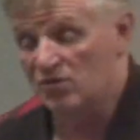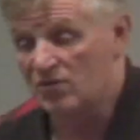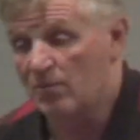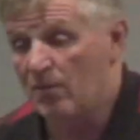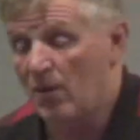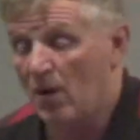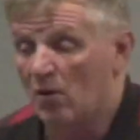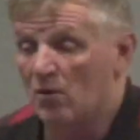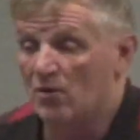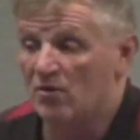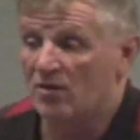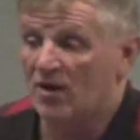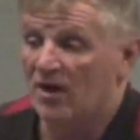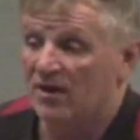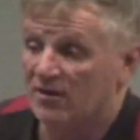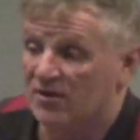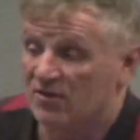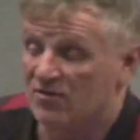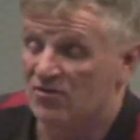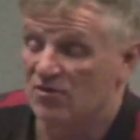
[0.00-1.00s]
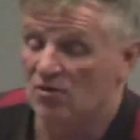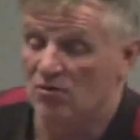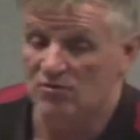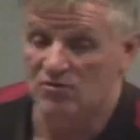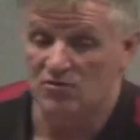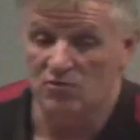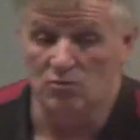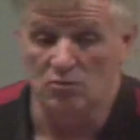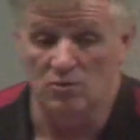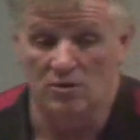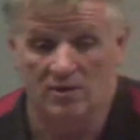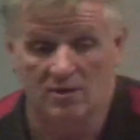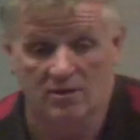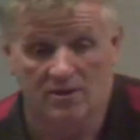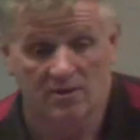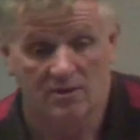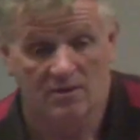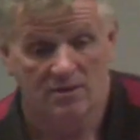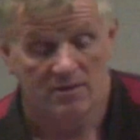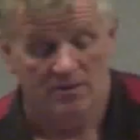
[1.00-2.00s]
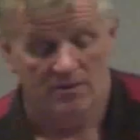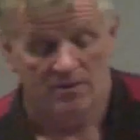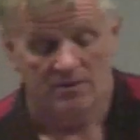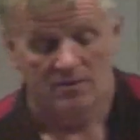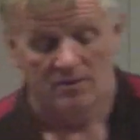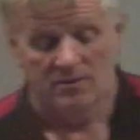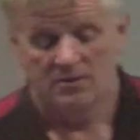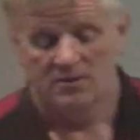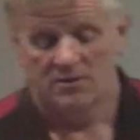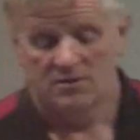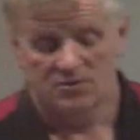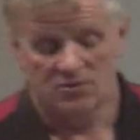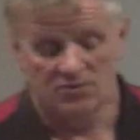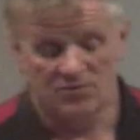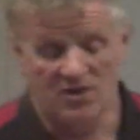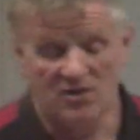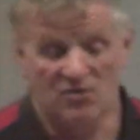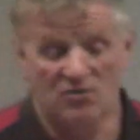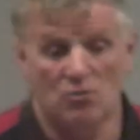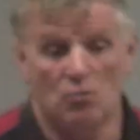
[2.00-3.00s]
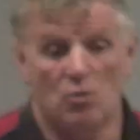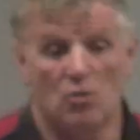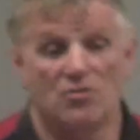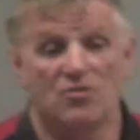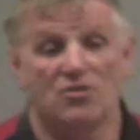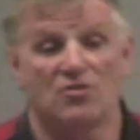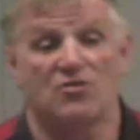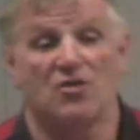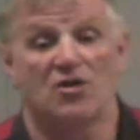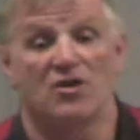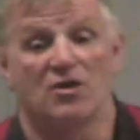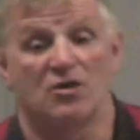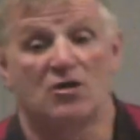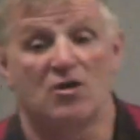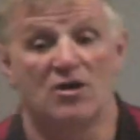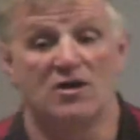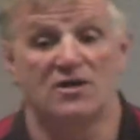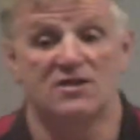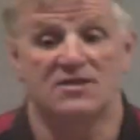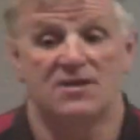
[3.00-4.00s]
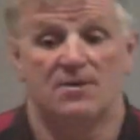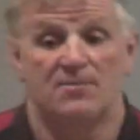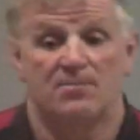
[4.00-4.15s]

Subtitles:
powder and the CO2. So these are the ones inside there. Guys,